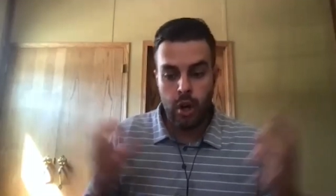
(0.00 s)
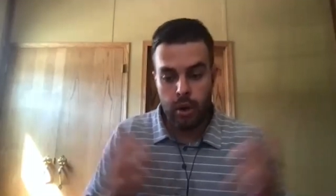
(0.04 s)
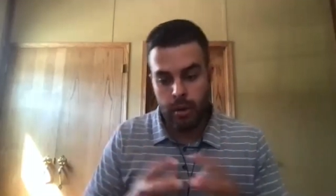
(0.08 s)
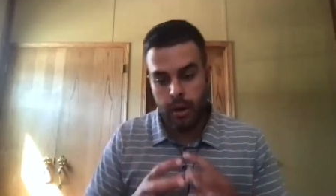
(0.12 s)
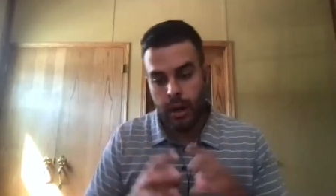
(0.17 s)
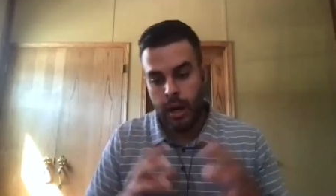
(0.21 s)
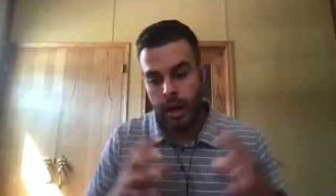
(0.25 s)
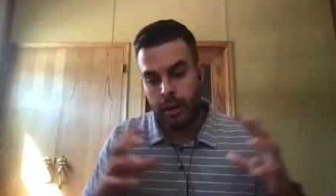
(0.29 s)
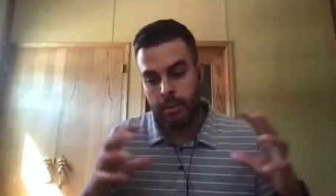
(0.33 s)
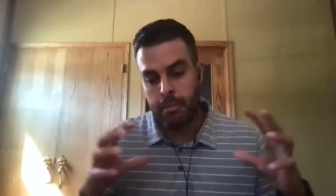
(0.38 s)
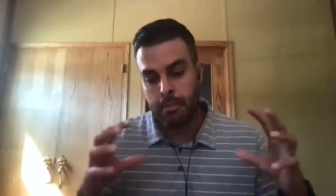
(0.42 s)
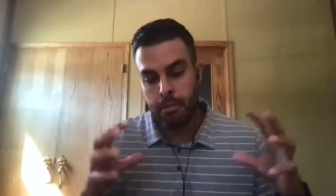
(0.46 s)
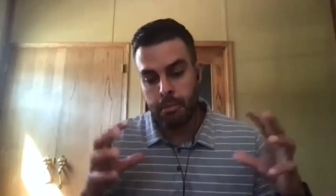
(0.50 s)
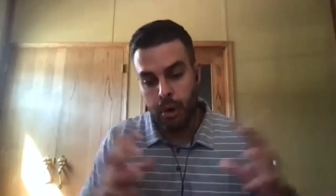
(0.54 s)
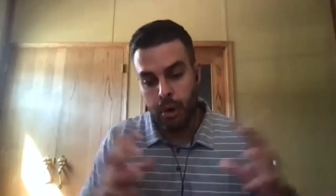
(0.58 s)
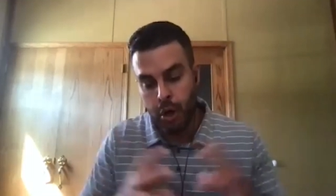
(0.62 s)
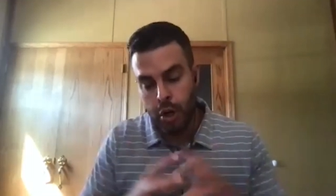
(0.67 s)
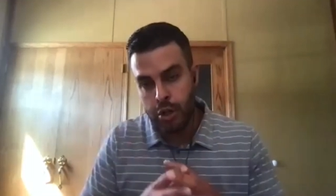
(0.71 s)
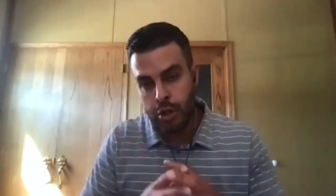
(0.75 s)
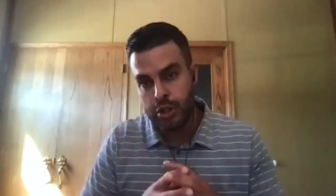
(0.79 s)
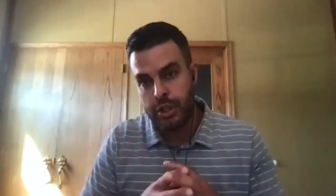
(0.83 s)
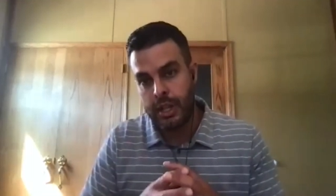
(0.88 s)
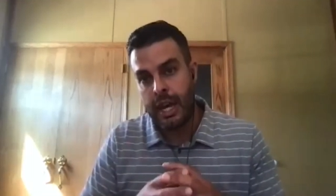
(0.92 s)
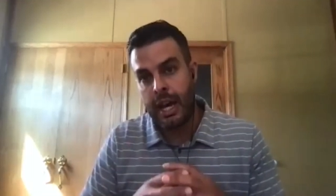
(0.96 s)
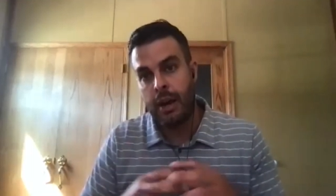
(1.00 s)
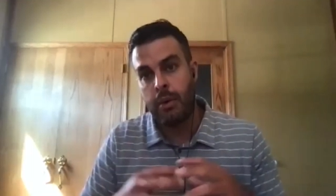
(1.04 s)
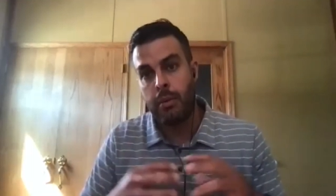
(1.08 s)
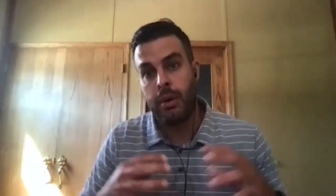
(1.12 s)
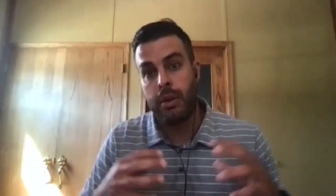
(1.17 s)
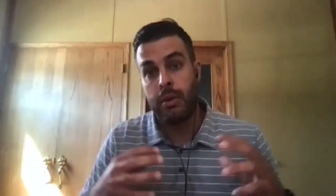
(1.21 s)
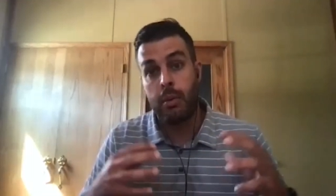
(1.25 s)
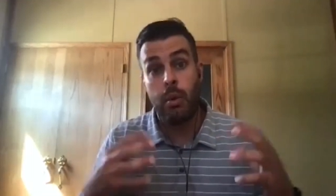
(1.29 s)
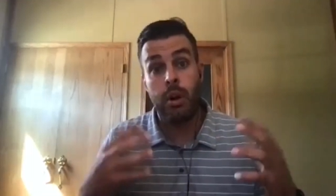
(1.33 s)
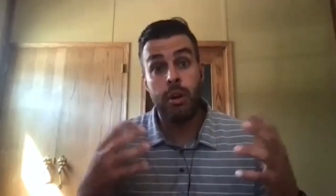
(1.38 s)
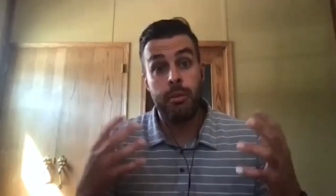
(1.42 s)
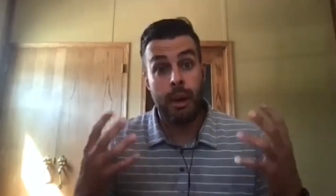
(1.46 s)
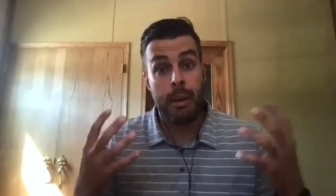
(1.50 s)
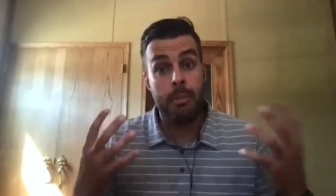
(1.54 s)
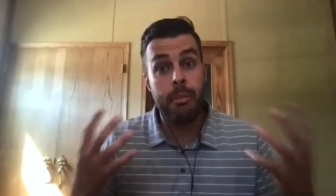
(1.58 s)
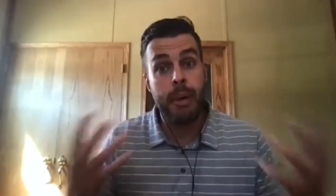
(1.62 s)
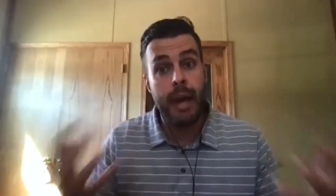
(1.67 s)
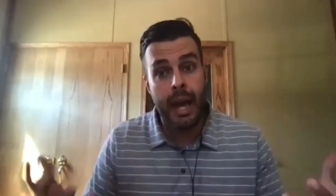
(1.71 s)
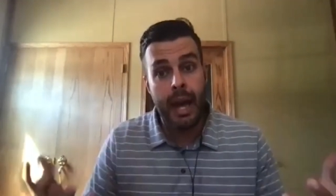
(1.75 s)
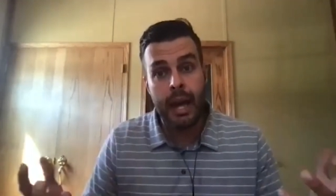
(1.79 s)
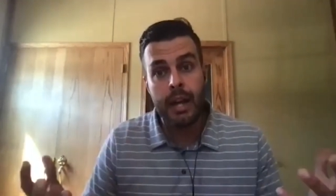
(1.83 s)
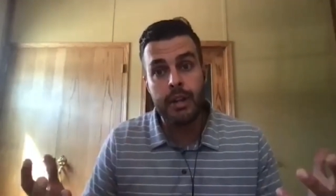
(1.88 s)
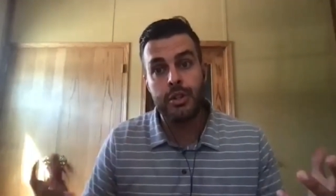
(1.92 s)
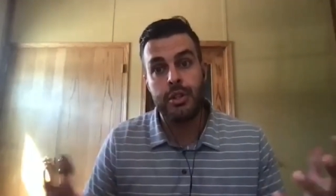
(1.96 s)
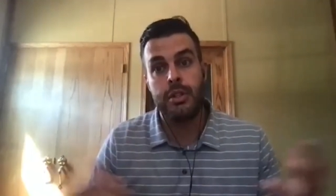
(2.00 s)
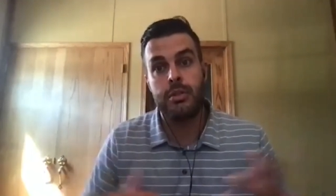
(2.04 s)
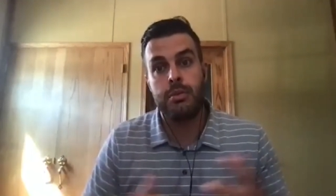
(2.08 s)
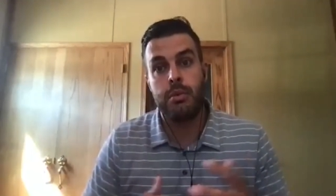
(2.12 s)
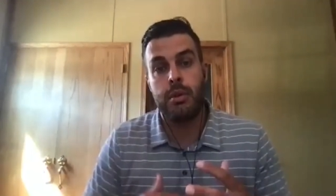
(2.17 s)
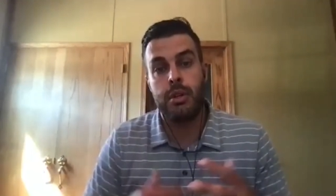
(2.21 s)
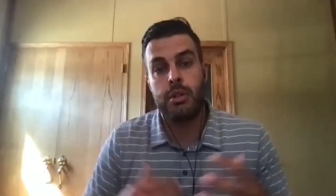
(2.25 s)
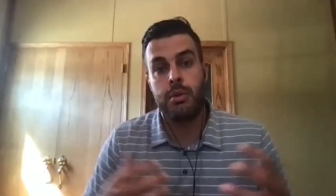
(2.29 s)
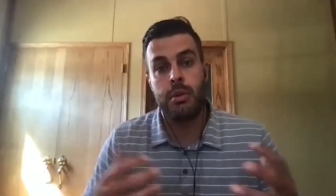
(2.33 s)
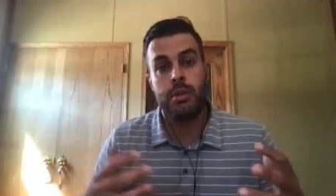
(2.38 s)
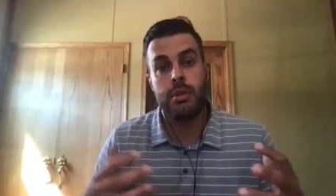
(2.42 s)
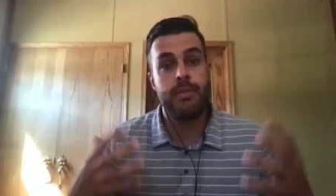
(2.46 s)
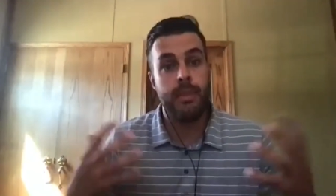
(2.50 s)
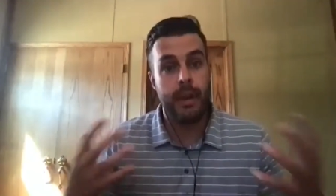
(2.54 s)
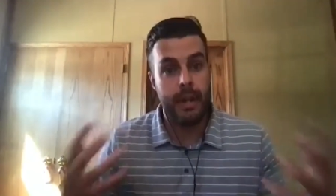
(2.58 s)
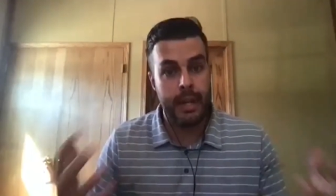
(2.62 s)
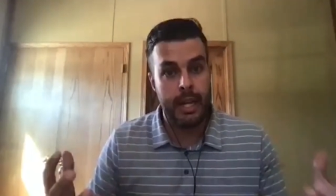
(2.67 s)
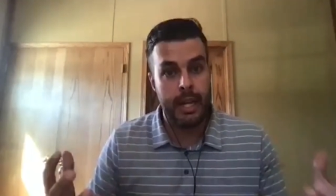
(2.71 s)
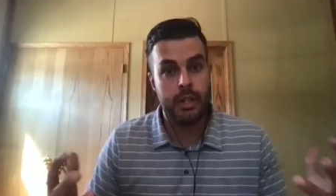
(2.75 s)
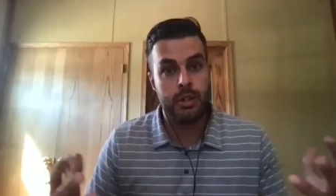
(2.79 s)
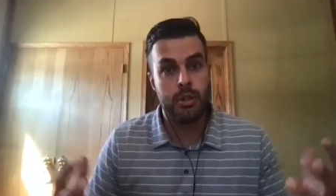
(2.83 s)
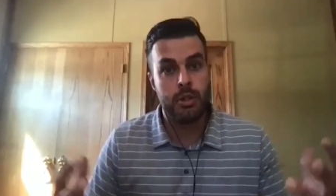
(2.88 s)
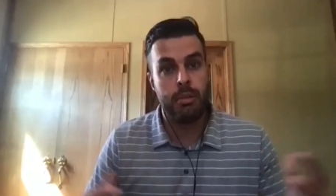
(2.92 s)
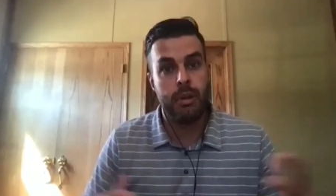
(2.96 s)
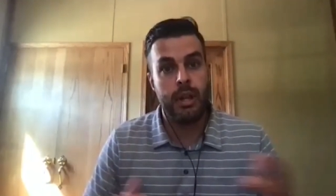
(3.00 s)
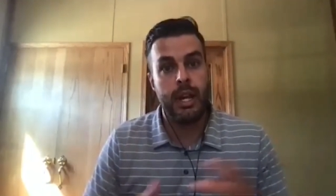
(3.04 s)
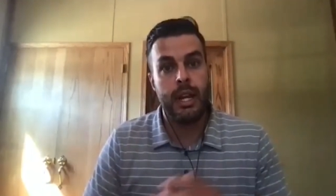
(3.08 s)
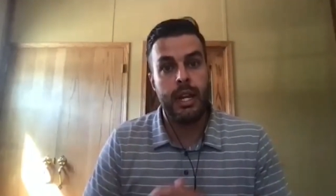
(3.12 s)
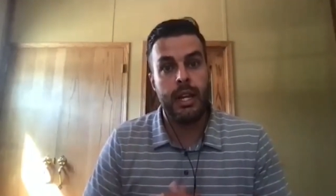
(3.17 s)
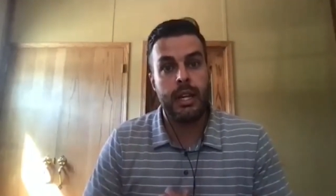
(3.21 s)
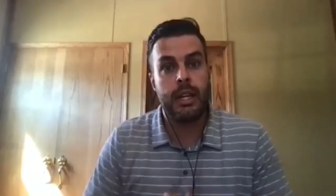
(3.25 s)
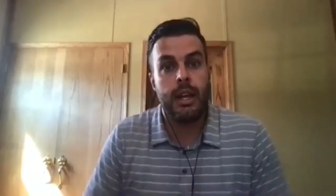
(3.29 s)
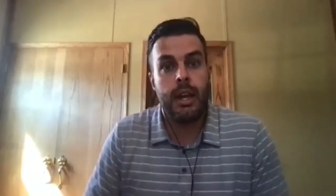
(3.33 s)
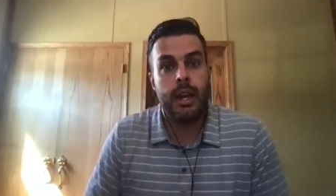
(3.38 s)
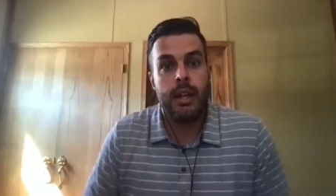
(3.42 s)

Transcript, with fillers: uh, merge that with one of my passions, which was financial planning.